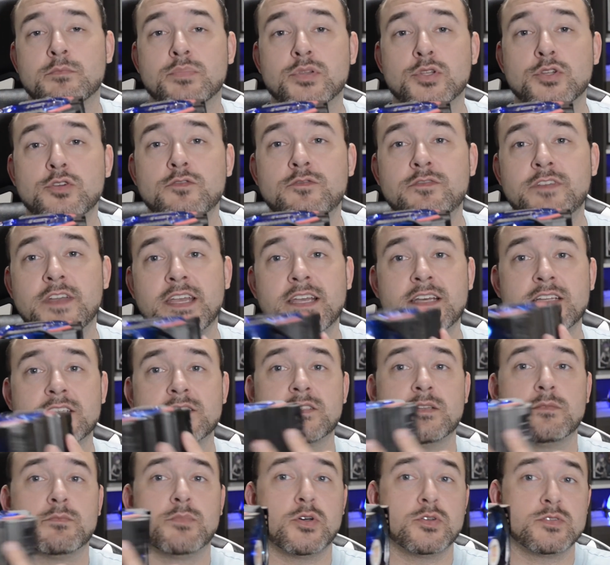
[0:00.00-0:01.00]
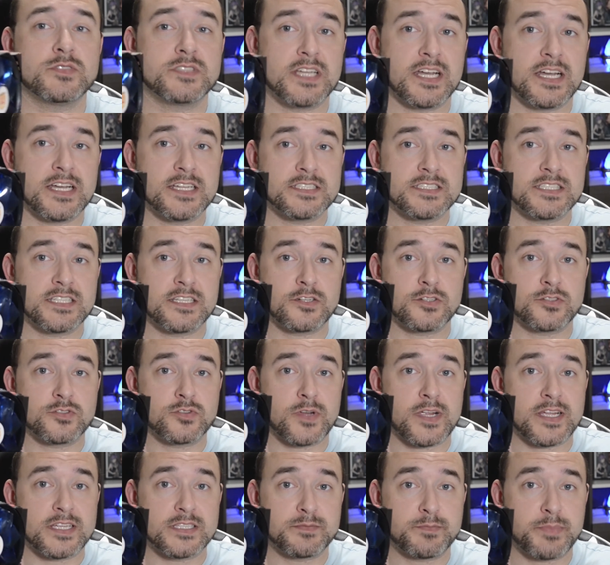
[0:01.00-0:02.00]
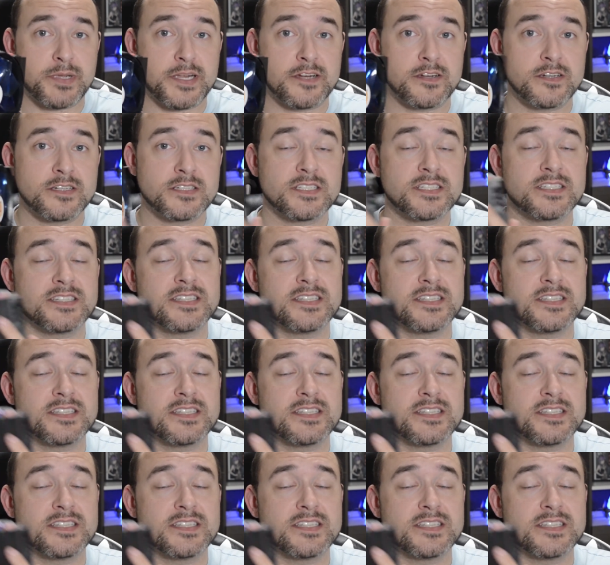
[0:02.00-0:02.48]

blue fans on both sides that are transparent.